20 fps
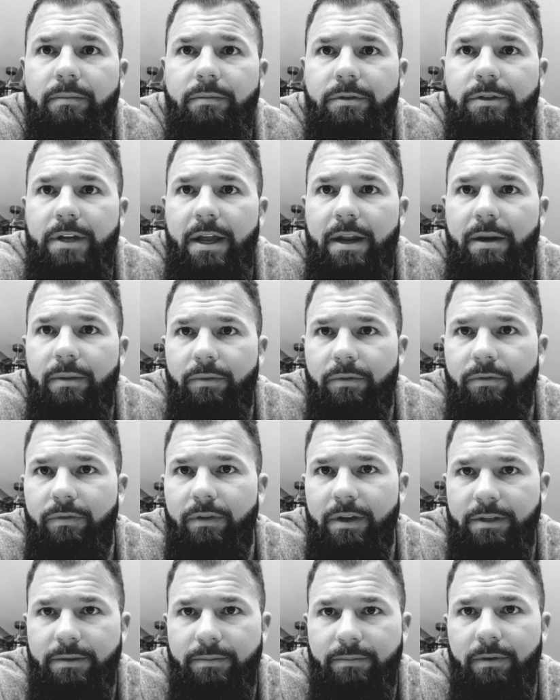chatted with
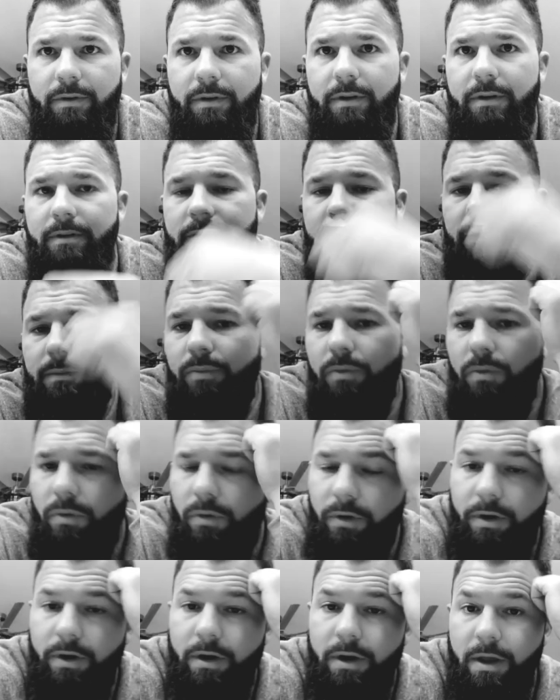Facebook
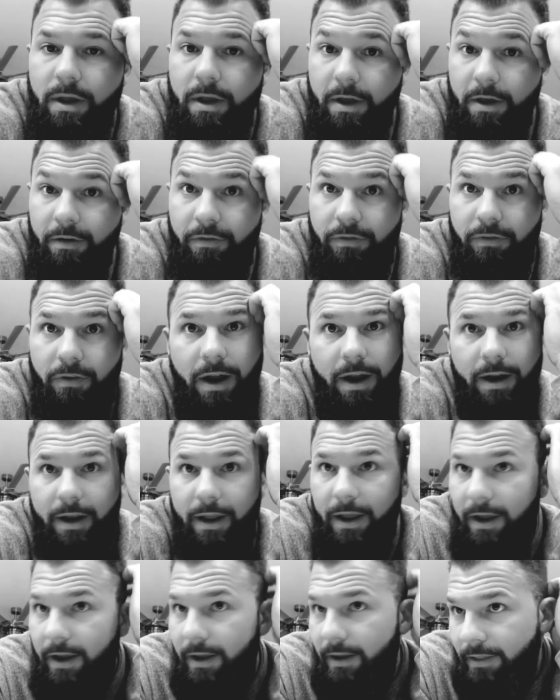support
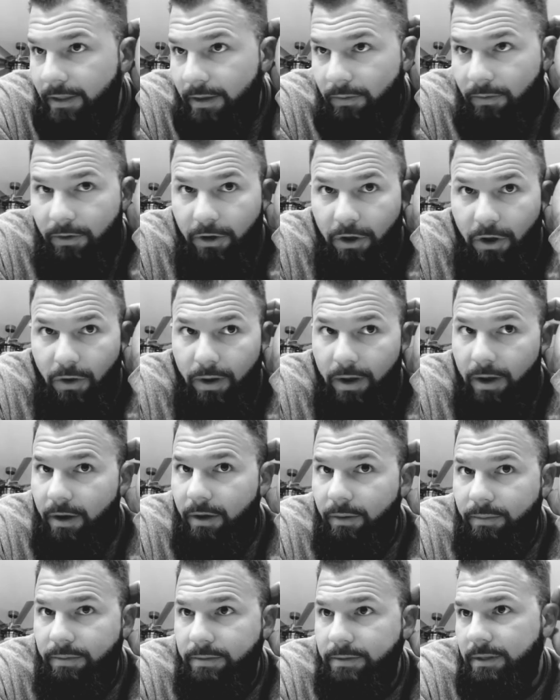Friday. They were no
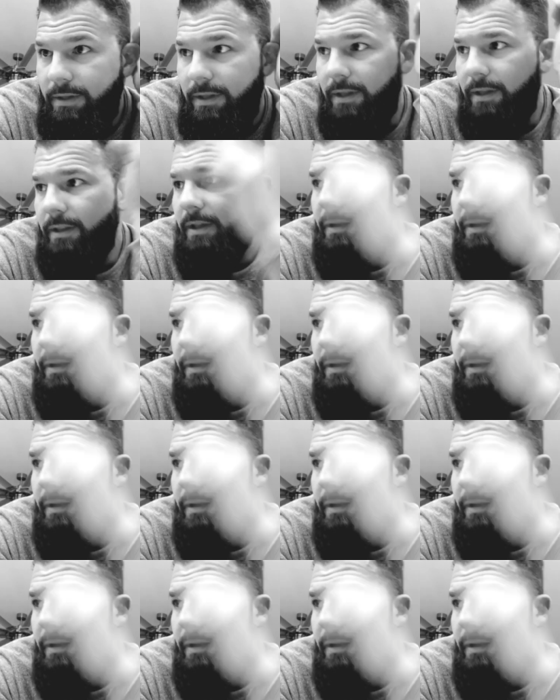help. Said that